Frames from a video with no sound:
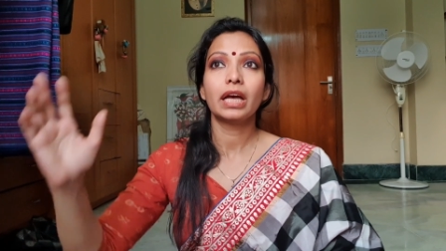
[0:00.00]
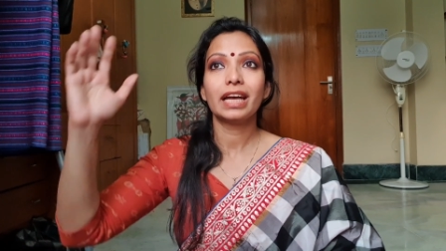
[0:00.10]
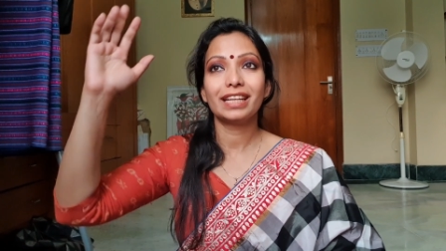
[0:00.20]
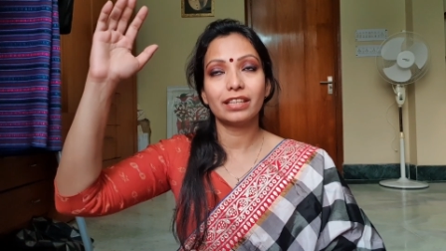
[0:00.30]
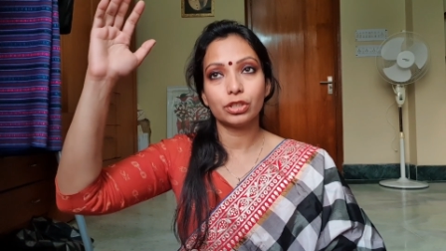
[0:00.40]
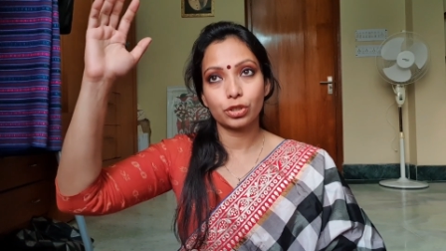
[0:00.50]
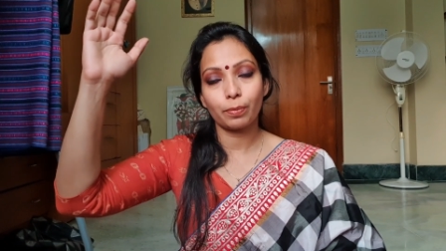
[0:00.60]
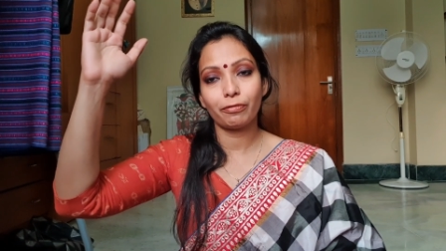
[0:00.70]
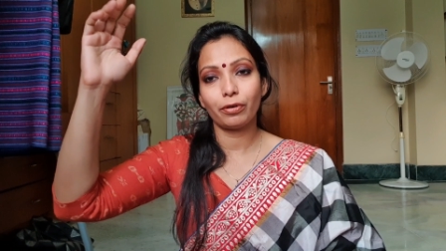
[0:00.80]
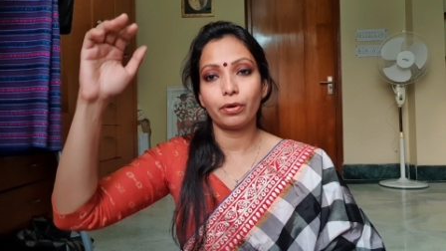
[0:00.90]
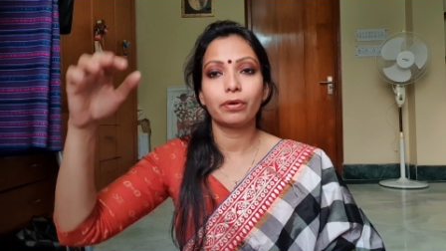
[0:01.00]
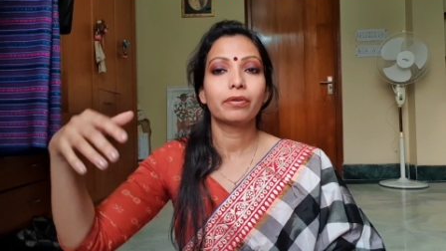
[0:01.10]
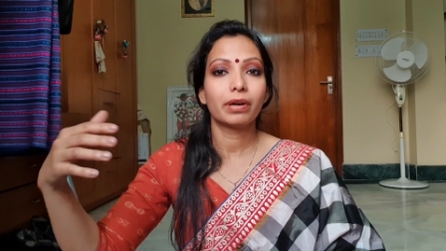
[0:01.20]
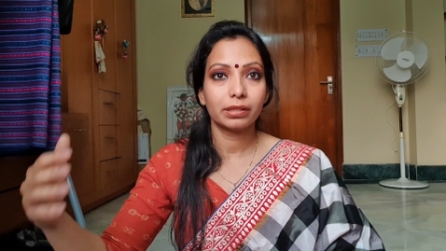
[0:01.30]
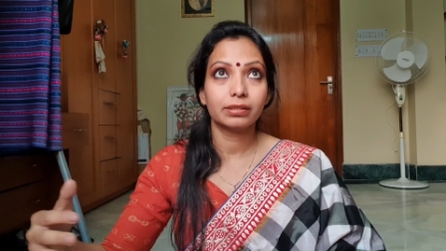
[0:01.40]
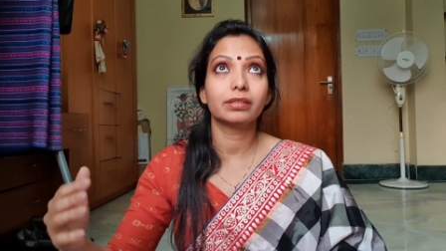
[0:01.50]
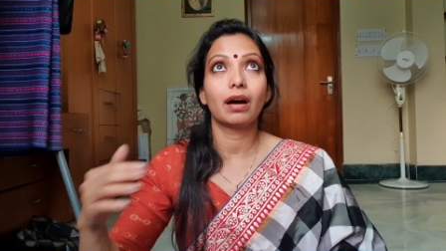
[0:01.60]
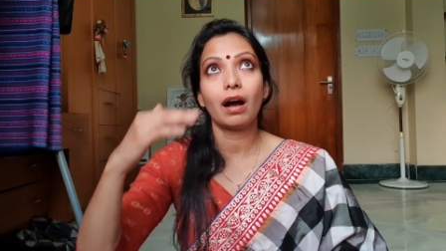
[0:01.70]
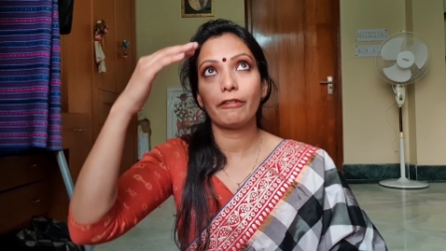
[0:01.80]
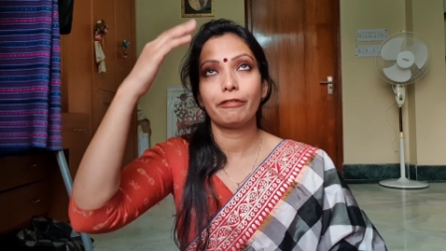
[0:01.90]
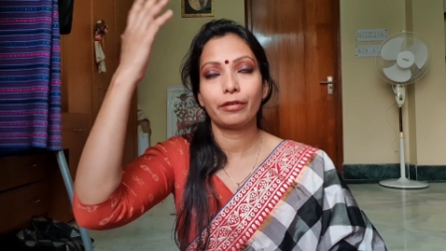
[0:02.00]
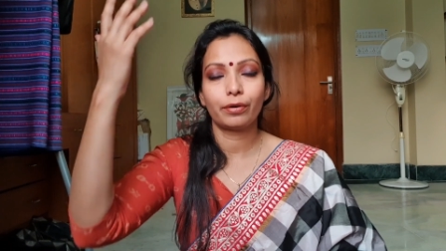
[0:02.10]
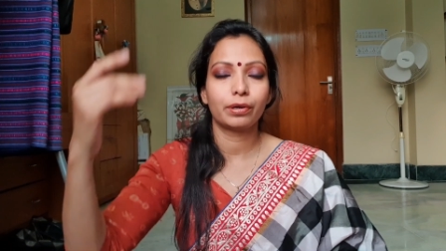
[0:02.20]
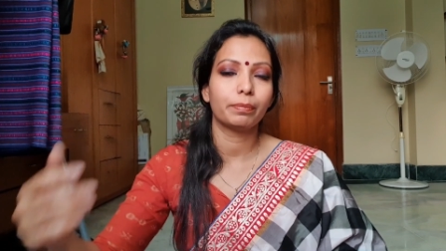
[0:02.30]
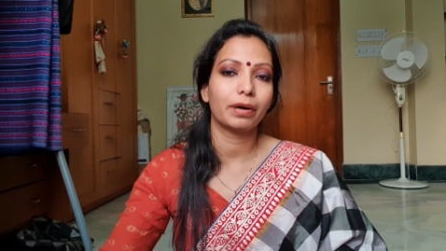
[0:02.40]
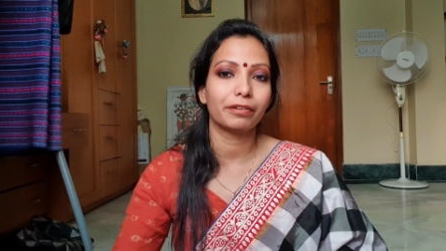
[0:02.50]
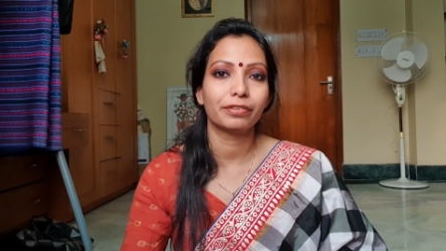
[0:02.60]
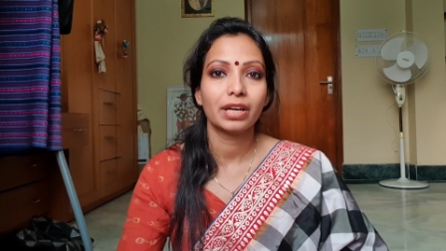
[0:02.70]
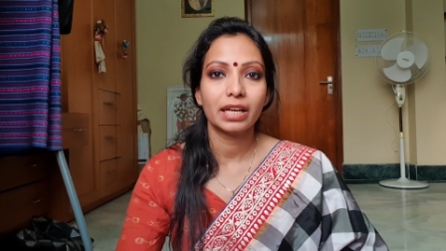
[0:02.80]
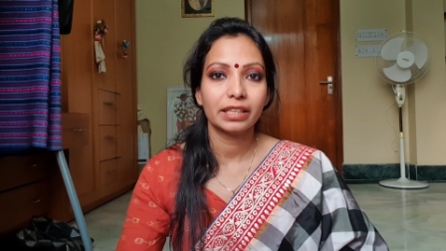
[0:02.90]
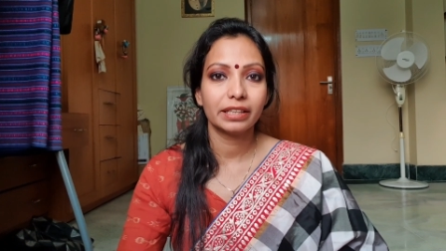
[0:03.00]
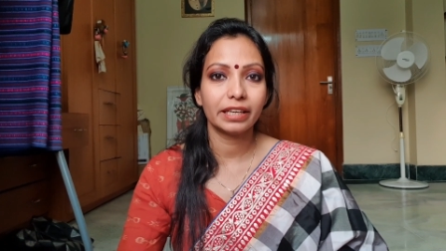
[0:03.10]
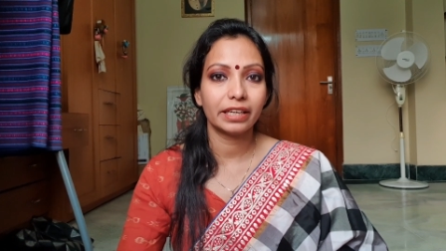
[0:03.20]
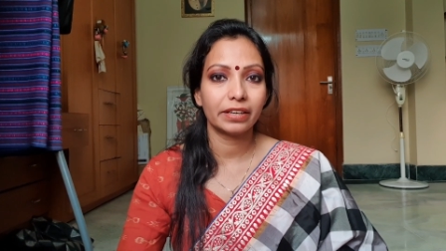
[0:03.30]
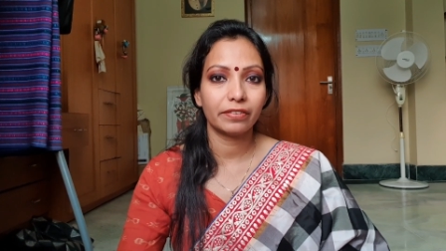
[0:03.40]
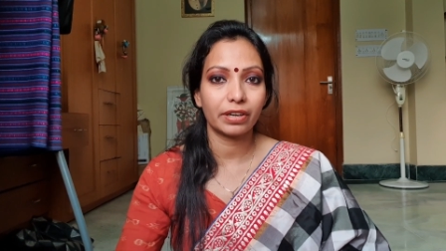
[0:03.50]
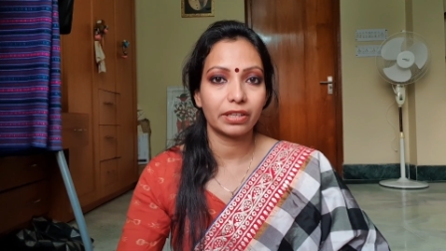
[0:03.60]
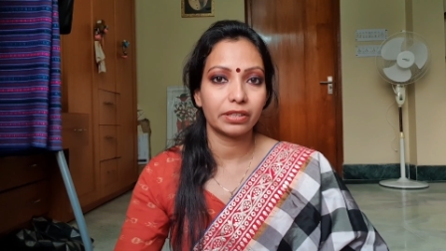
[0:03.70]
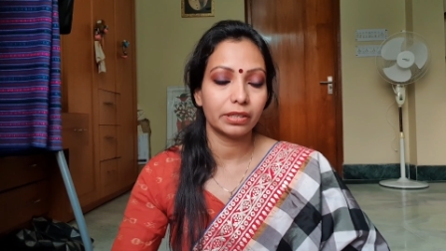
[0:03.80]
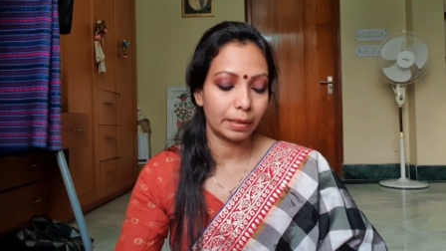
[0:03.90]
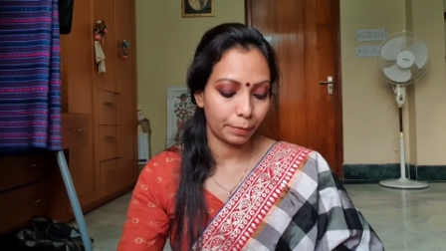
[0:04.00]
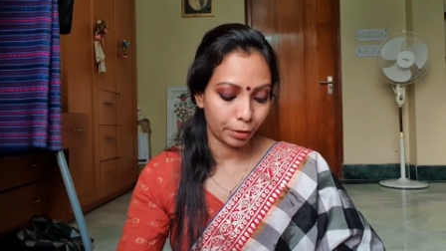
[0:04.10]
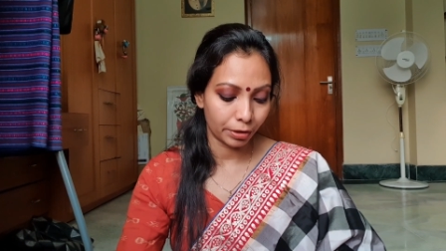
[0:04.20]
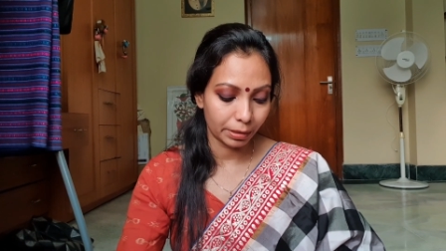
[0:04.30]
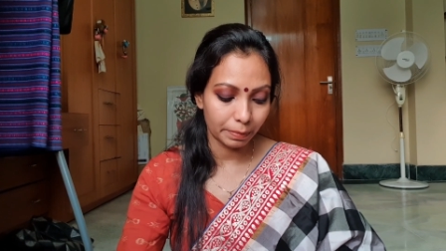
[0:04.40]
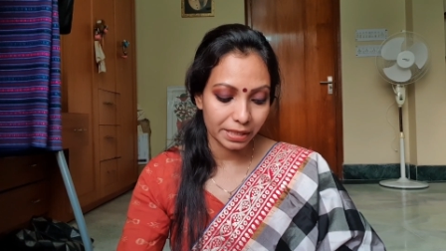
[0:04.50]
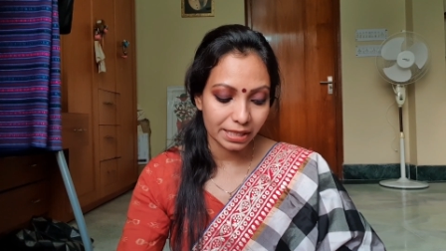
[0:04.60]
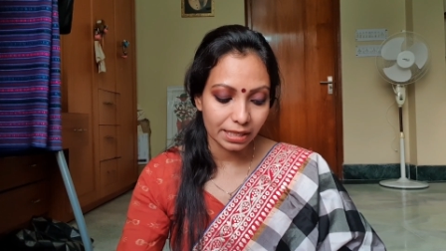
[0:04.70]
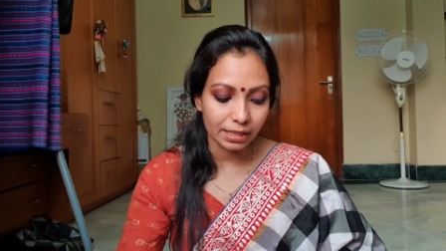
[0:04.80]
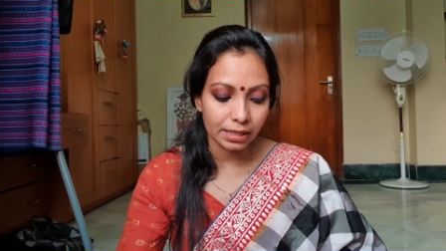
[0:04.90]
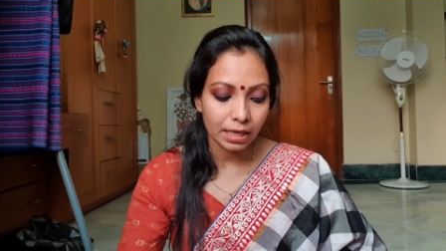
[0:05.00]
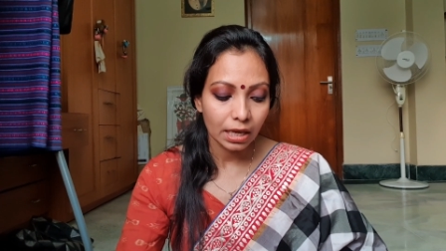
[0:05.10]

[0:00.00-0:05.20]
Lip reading: In the top floor, rather the half floor above, they run the embroidery business.